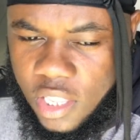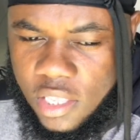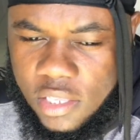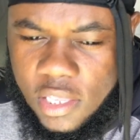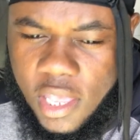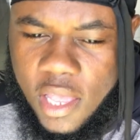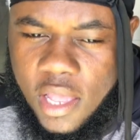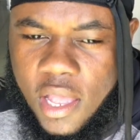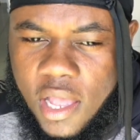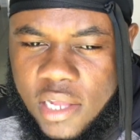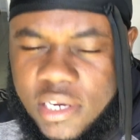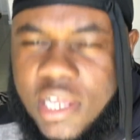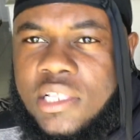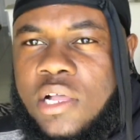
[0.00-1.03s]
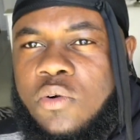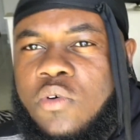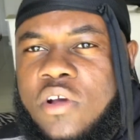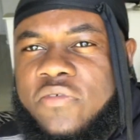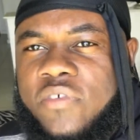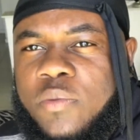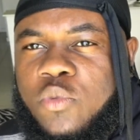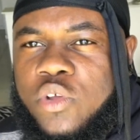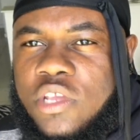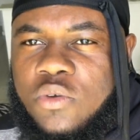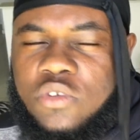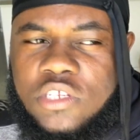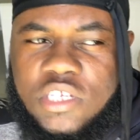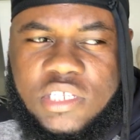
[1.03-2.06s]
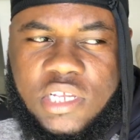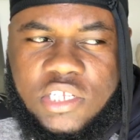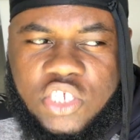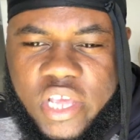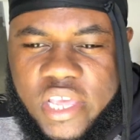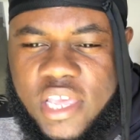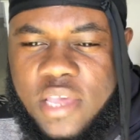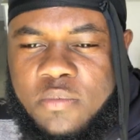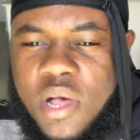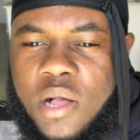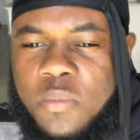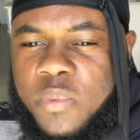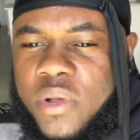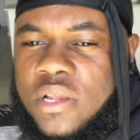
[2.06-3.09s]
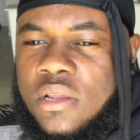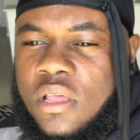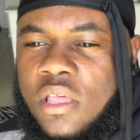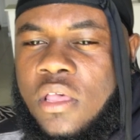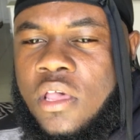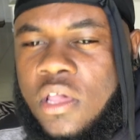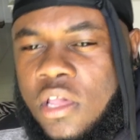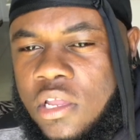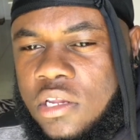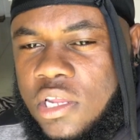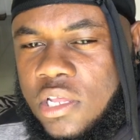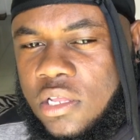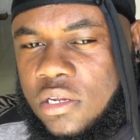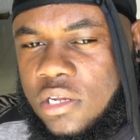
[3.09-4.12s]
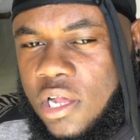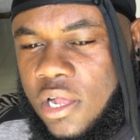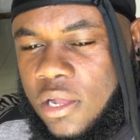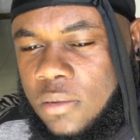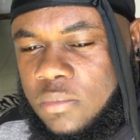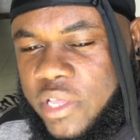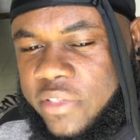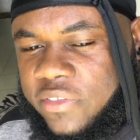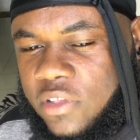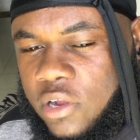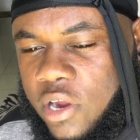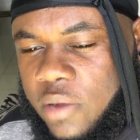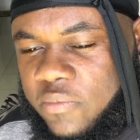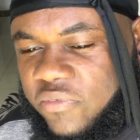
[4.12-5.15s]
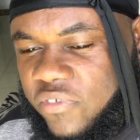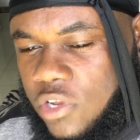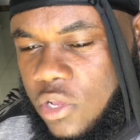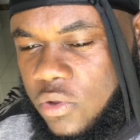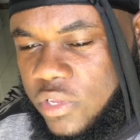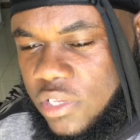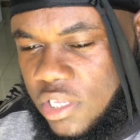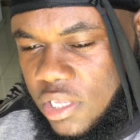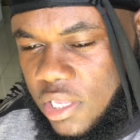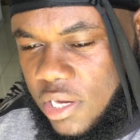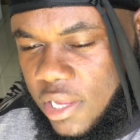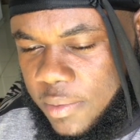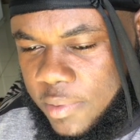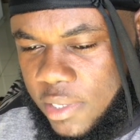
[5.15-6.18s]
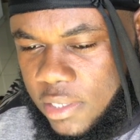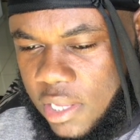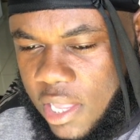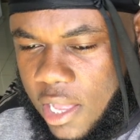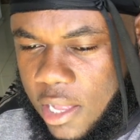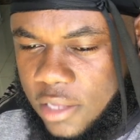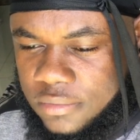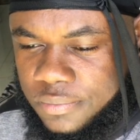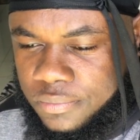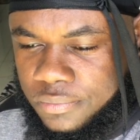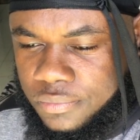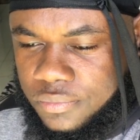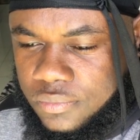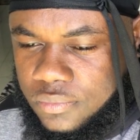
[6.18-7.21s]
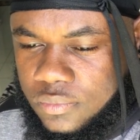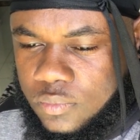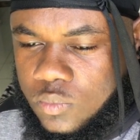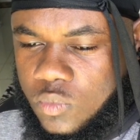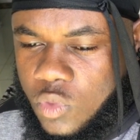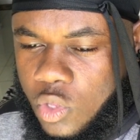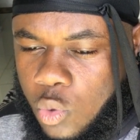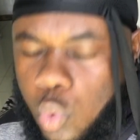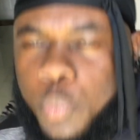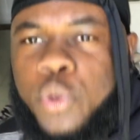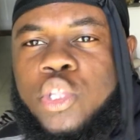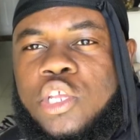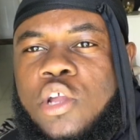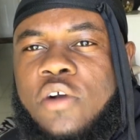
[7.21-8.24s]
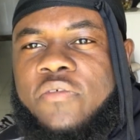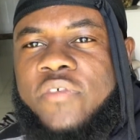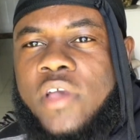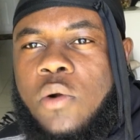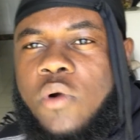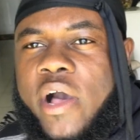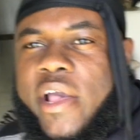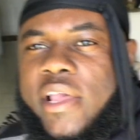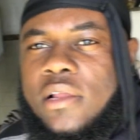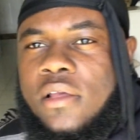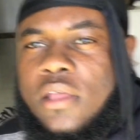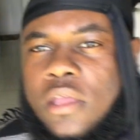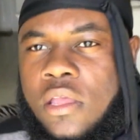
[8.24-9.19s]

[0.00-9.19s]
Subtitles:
Yeah, that I go on from Woody, we just try get back on the Instagram video and thing, you know what I mean? Cause we put it down for a while.